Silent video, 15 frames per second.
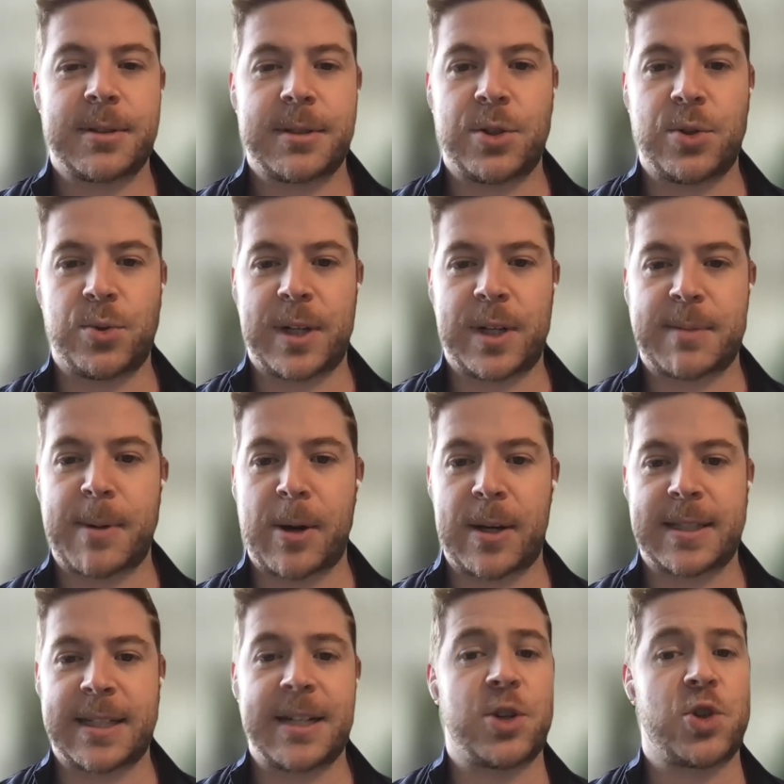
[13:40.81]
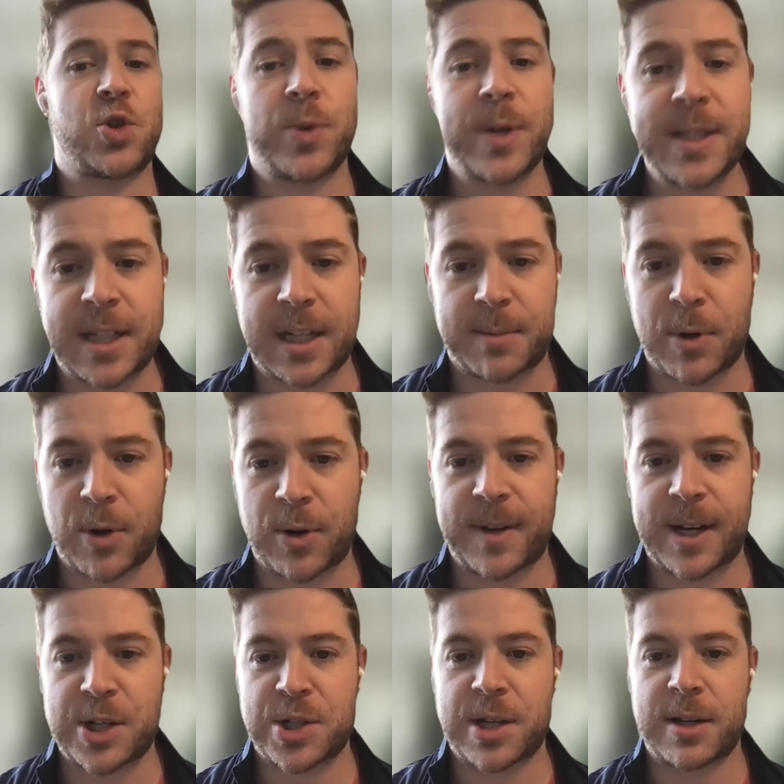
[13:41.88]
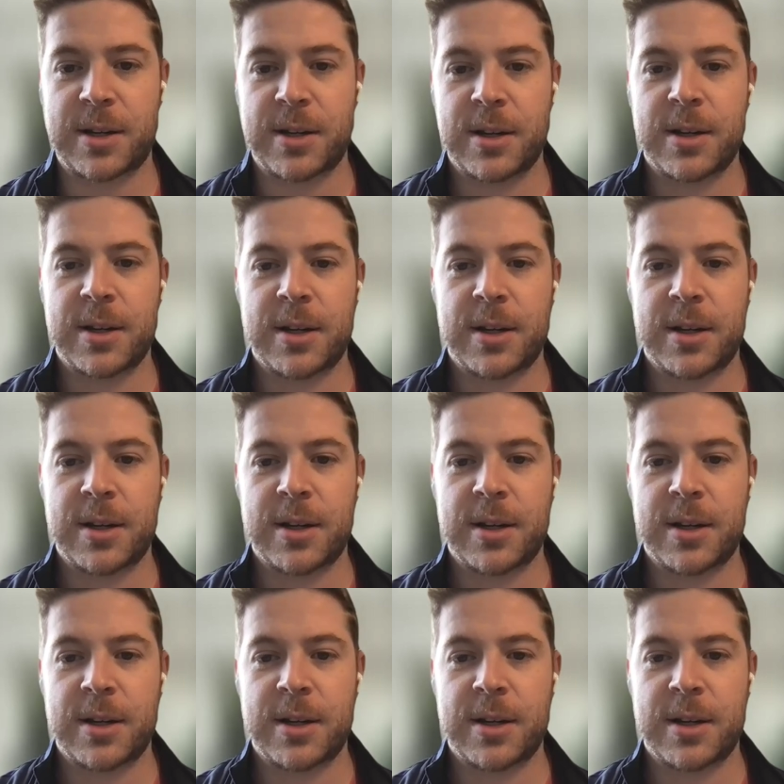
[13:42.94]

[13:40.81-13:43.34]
to experience intrinsic motivation,